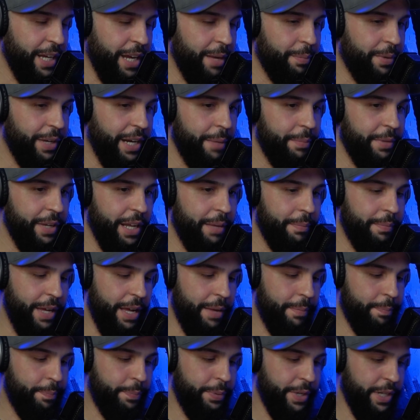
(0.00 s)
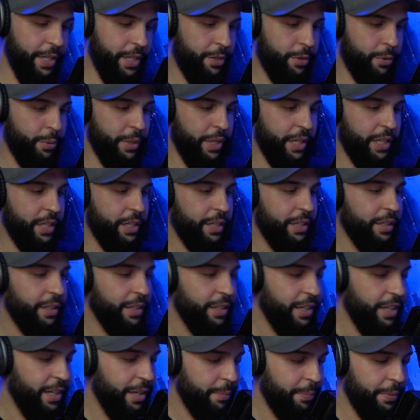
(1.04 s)
guy, but I mean, I'm pretty quick.
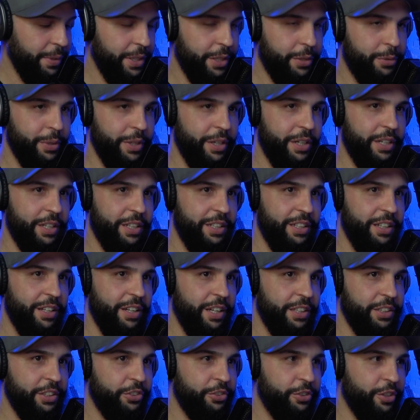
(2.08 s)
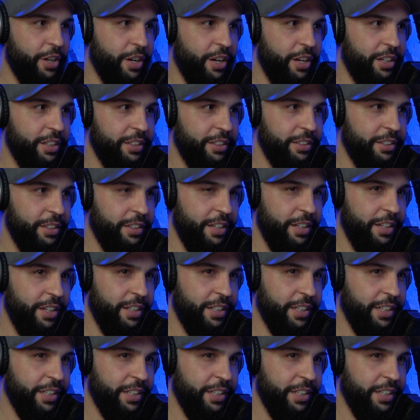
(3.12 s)
I'm pretty quick on the draw. On